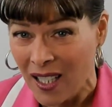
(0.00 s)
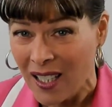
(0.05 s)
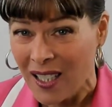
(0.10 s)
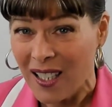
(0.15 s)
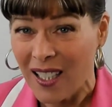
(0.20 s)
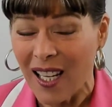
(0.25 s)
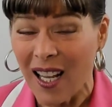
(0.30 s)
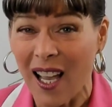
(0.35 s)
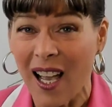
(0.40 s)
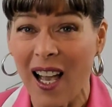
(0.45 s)

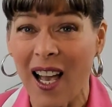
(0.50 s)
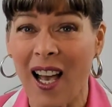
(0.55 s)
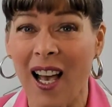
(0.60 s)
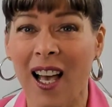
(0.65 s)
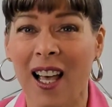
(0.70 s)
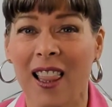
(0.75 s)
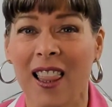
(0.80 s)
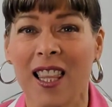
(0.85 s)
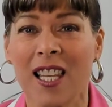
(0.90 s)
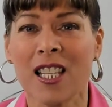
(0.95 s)

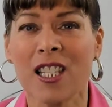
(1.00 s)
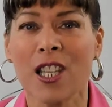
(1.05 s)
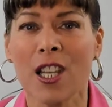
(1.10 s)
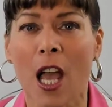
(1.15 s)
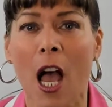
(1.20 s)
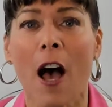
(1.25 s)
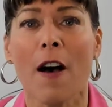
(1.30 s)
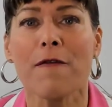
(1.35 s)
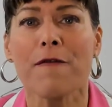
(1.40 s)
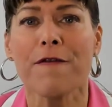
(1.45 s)
yeah, this
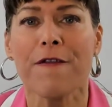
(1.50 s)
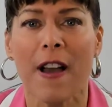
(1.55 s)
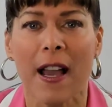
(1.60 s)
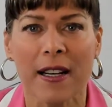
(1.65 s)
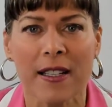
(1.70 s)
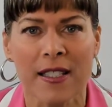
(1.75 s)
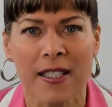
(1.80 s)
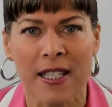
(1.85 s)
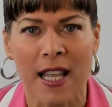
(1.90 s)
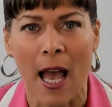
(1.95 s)

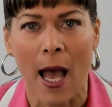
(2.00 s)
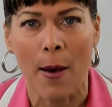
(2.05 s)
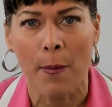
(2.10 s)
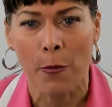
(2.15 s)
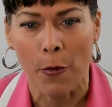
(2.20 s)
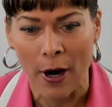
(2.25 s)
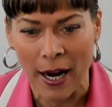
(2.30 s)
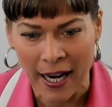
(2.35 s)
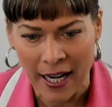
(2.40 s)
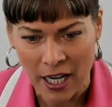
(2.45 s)
affects them,
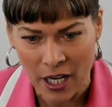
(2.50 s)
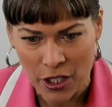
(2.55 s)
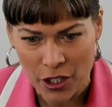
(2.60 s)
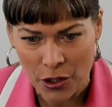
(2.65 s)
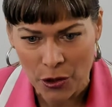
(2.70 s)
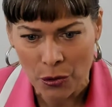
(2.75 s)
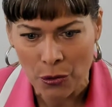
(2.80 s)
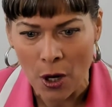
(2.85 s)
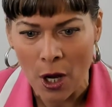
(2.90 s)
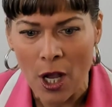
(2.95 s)
right?
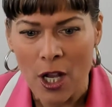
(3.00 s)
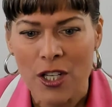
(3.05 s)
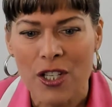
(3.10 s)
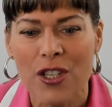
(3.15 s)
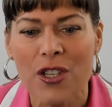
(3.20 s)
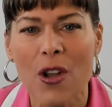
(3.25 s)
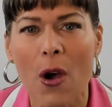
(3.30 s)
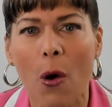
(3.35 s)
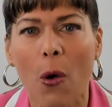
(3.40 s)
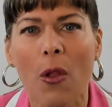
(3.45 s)
And
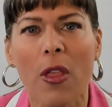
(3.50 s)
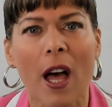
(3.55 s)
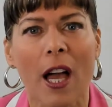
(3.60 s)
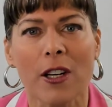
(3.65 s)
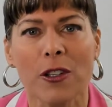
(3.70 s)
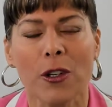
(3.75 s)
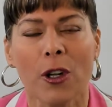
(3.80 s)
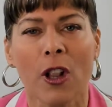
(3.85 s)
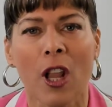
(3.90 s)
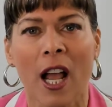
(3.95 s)
the
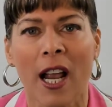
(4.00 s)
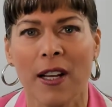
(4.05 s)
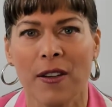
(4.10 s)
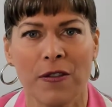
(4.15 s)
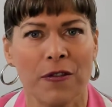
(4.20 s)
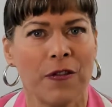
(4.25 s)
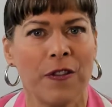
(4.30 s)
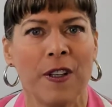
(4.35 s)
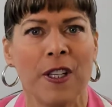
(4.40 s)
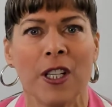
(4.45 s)
underlying
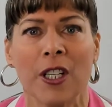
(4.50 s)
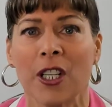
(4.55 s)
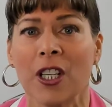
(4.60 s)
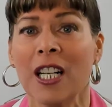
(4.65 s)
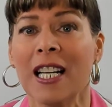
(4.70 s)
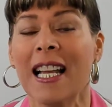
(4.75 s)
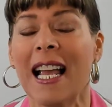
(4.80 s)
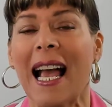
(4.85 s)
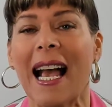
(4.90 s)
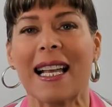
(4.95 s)
fear
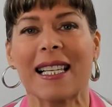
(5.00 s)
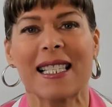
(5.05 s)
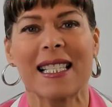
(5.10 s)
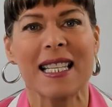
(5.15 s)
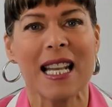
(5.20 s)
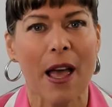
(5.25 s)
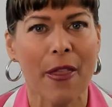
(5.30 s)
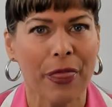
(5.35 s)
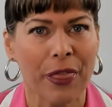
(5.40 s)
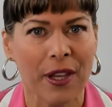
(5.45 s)
has
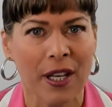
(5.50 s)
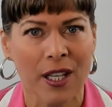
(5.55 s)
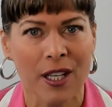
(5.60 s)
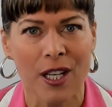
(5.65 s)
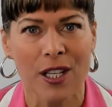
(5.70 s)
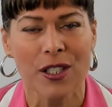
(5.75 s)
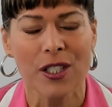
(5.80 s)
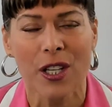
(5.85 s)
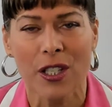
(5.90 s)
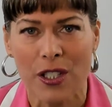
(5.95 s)
nothing
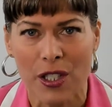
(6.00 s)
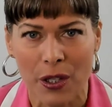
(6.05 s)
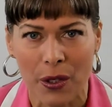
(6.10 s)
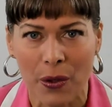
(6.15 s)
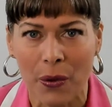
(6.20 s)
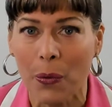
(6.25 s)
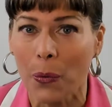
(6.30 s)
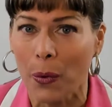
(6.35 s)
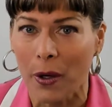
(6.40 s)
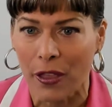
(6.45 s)
to
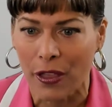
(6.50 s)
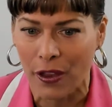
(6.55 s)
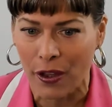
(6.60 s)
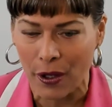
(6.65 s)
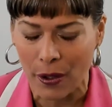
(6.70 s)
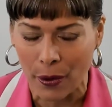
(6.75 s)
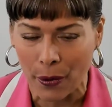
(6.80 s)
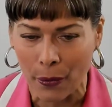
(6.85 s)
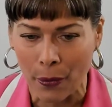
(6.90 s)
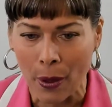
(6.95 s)
do with
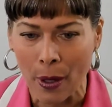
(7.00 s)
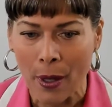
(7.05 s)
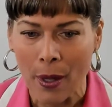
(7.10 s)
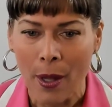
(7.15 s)
you.